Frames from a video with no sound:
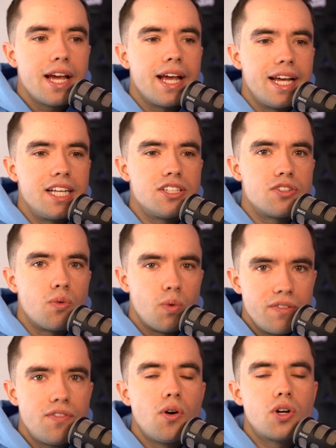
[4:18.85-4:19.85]
is we
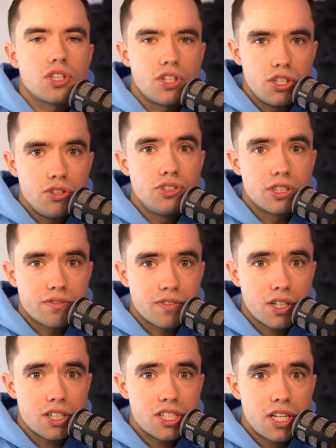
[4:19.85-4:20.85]
focus on the user
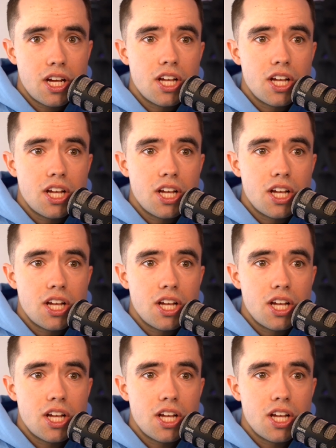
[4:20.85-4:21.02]
first,